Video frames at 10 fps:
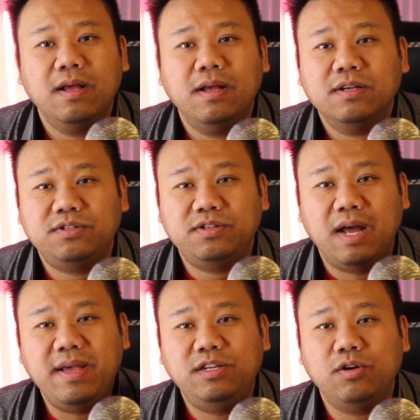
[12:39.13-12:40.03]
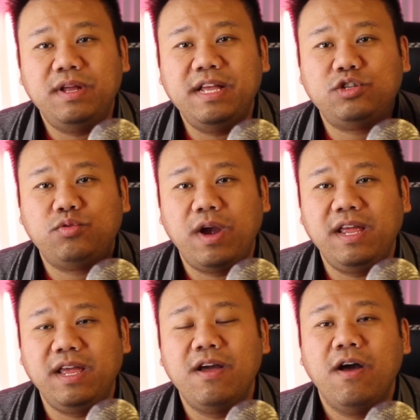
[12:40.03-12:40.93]
So that means you're only
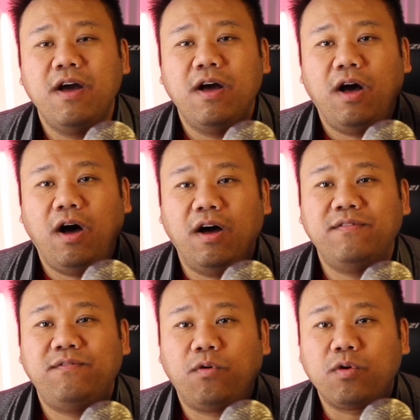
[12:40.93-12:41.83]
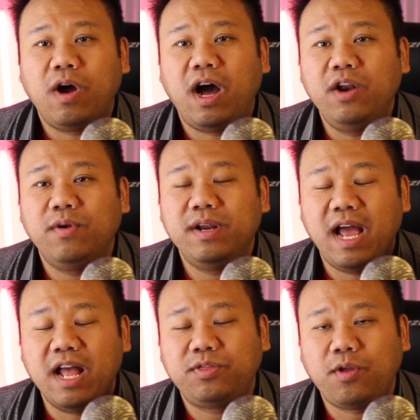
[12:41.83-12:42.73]
trading on
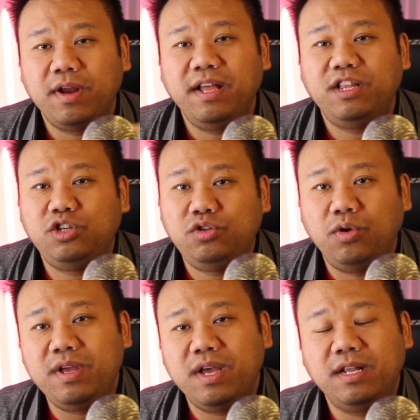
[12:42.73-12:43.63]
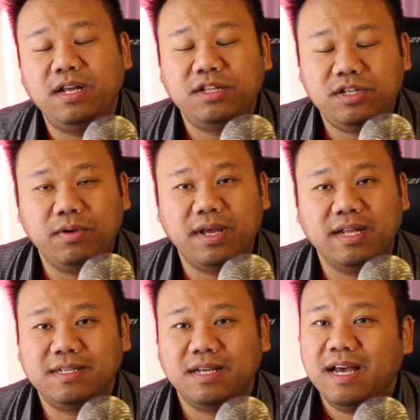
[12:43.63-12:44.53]
430 trillion
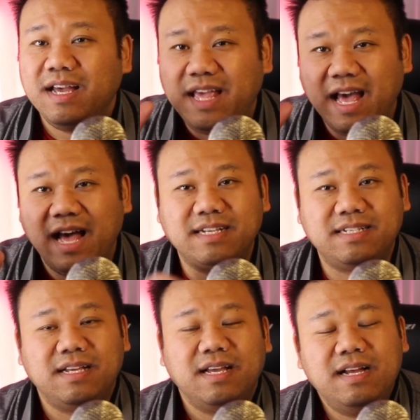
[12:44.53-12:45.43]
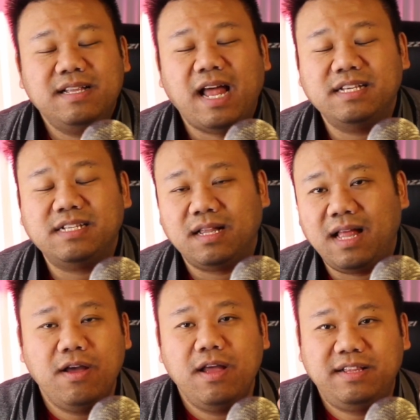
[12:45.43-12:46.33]
tokens. Yes, that is a
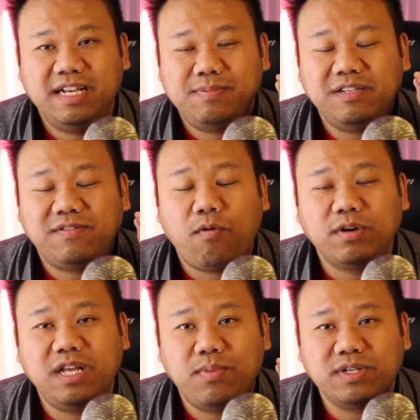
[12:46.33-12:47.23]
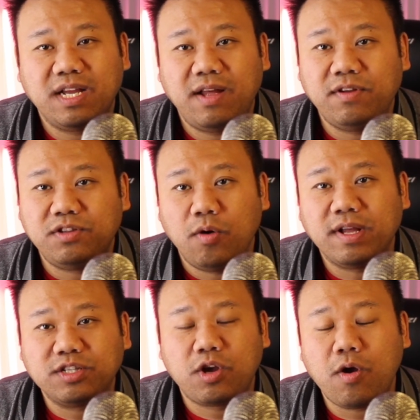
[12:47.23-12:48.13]
lot. This means 14% of the
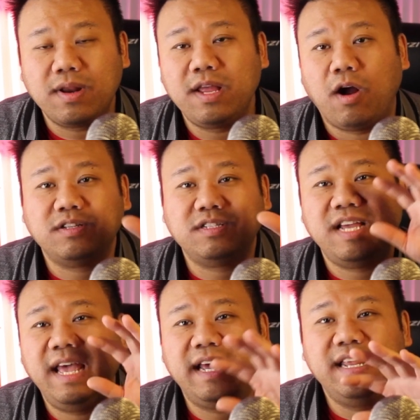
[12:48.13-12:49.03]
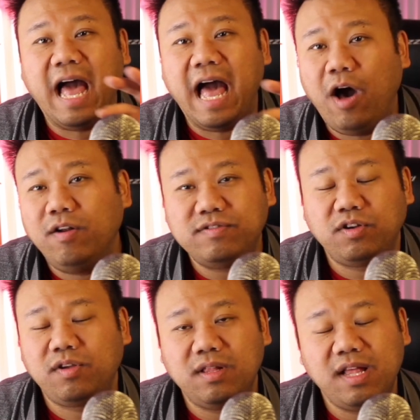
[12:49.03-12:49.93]
tokens currently are taken out of
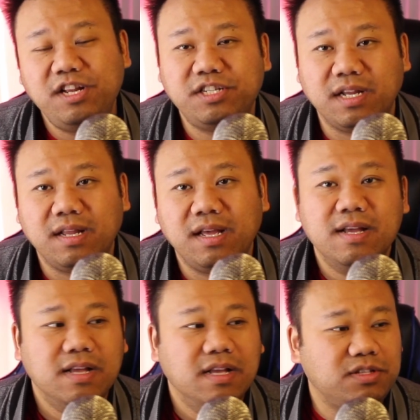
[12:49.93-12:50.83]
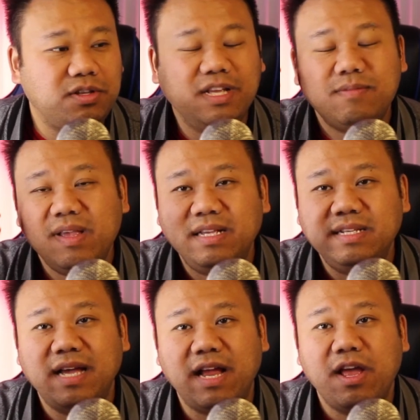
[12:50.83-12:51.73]
circulation. So this
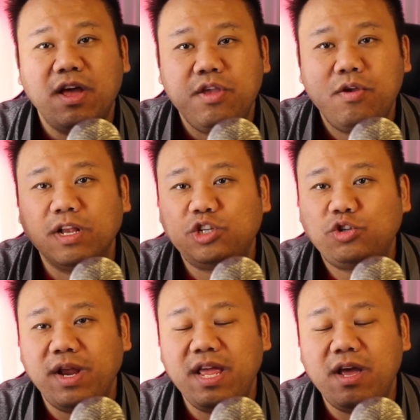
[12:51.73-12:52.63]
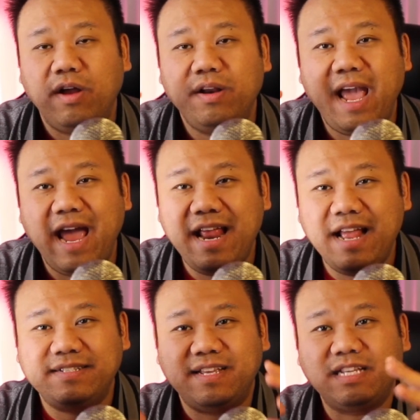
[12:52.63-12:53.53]
means that you are trading on
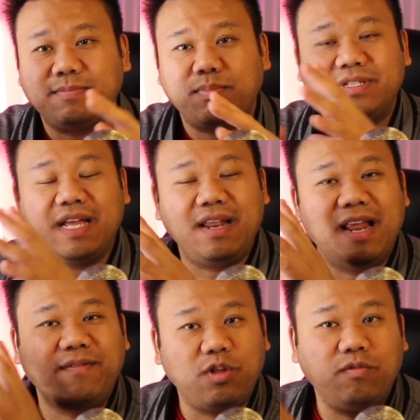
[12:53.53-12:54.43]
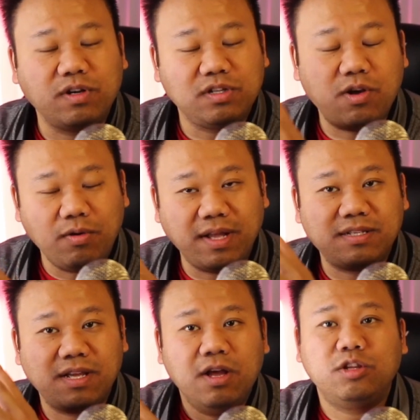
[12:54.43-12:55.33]
86% leftover
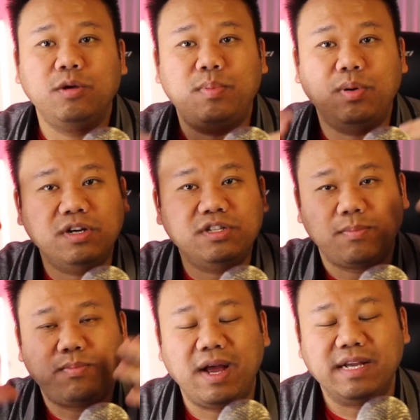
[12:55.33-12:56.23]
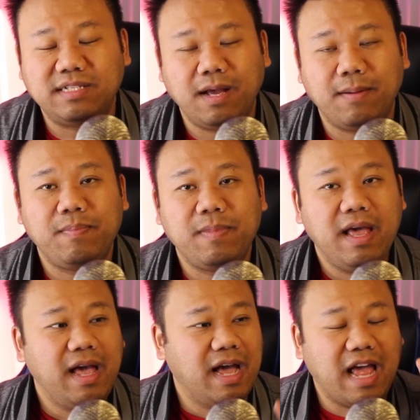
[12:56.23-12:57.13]
tokens to push the price up.
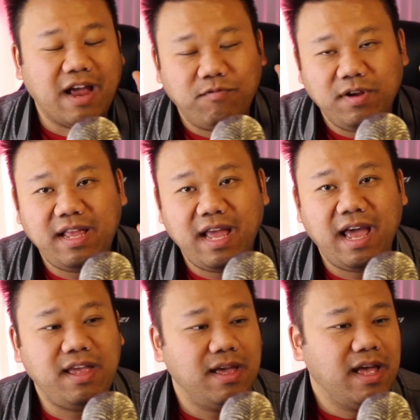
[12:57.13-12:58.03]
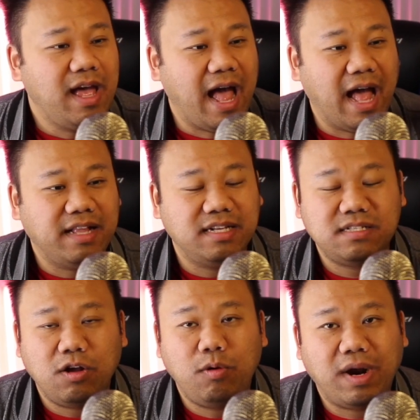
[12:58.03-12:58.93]
And every day at this
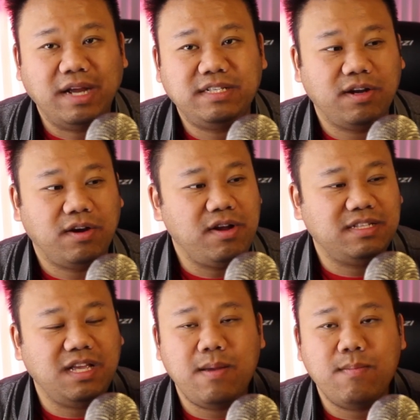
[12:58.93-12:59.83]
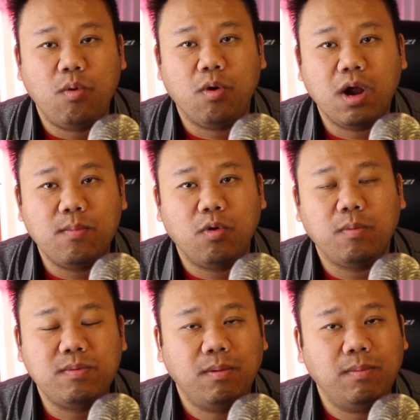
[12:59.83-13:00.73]
low price here, you're gonna see more and more
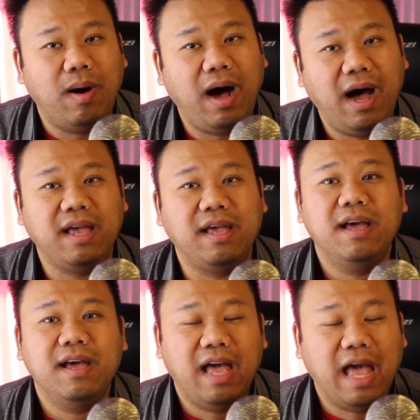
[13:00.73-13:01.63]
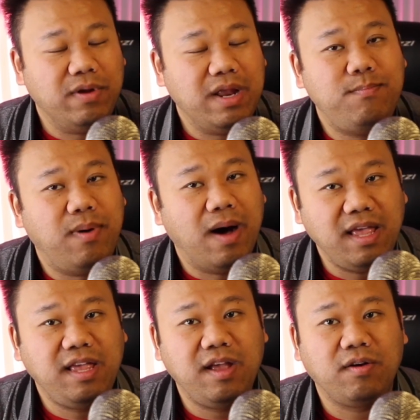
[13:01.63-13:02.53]
people buy. And when they
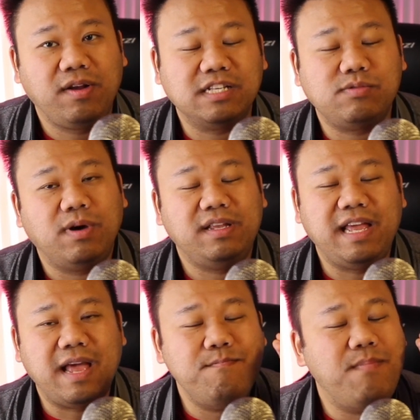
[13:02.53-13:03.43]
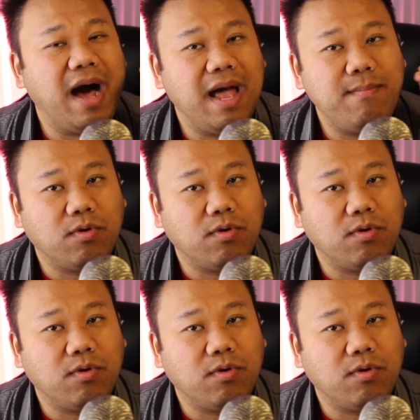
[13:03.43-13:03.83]
buy here, guess what? They can buy more